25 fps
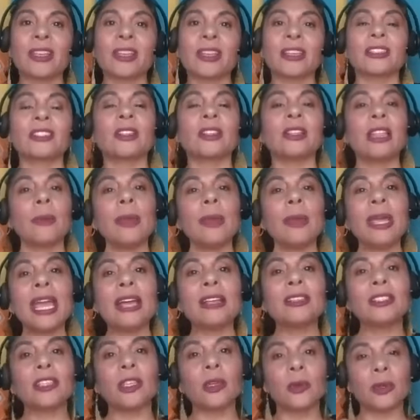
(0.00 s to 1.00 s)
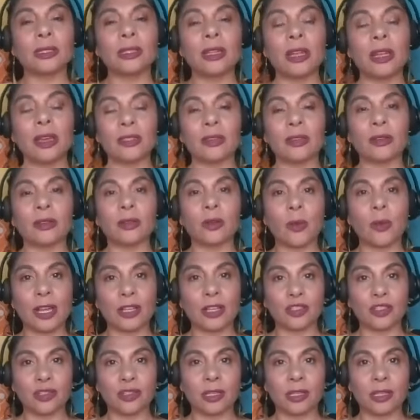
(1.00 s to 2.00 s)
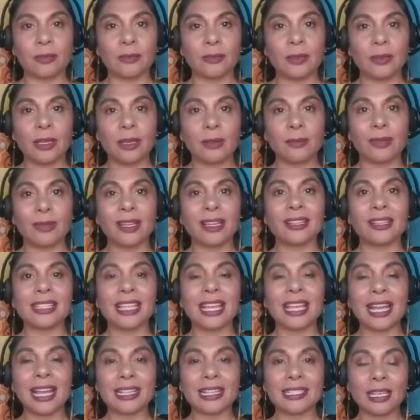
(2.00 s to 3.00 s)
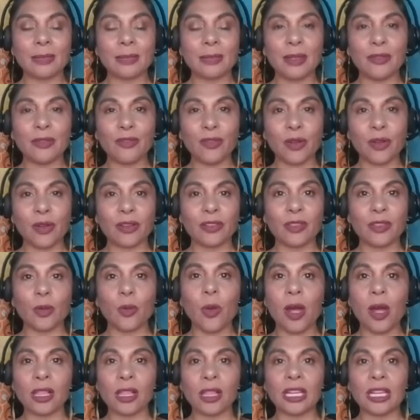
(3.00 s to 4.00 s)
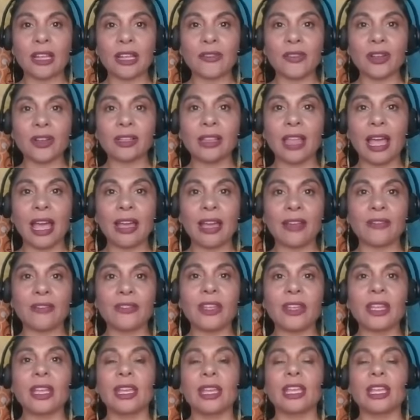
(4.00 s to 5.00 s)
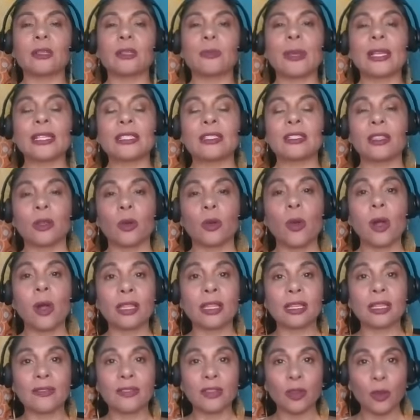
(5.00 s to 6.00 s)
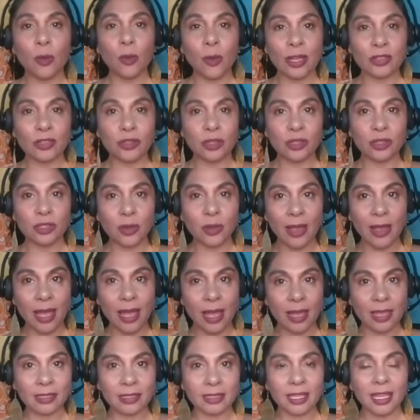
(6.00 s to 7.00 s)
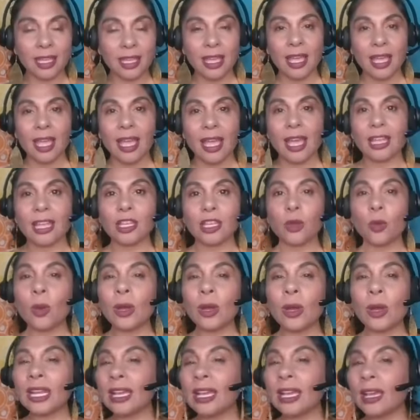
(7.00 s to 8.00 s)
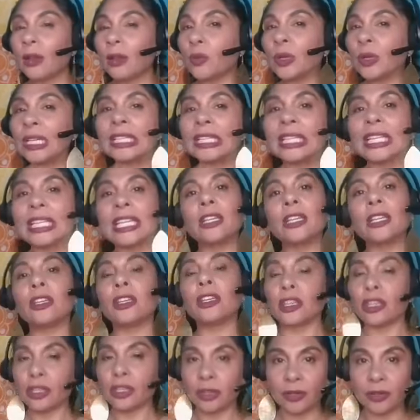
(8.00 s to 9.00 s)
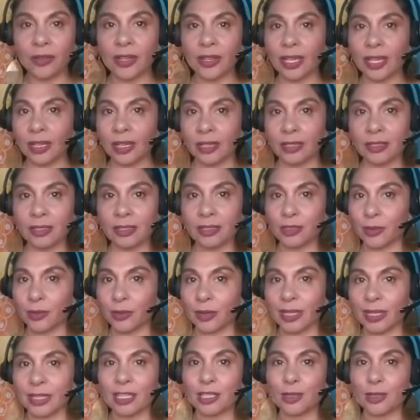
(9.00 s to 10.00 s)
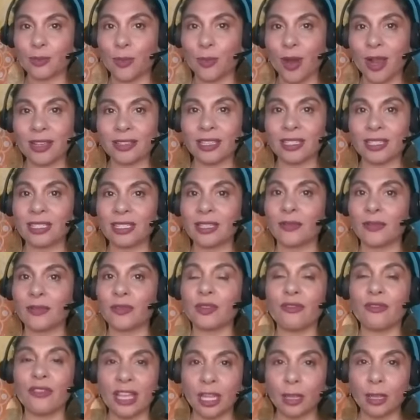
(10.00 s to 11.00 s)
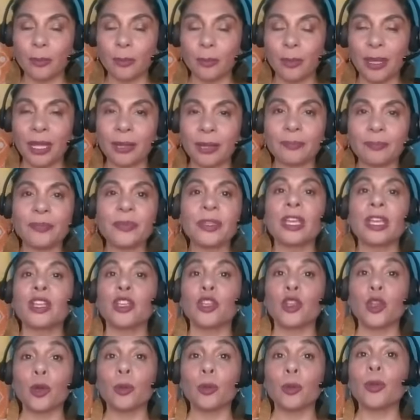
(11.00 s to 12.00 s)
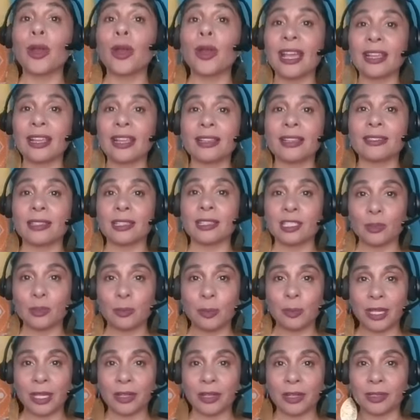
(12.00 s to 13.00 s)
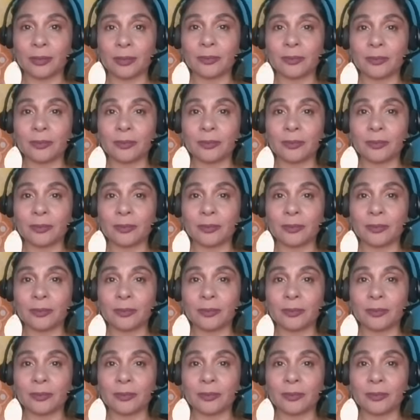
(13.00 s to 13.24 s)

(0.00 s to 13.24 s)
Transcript: So let me ask you another question. Because, like I said before, the quality of our life is based on the quality of the questions you ask. And you want to get really curious during this process of developing your brand as a speaker.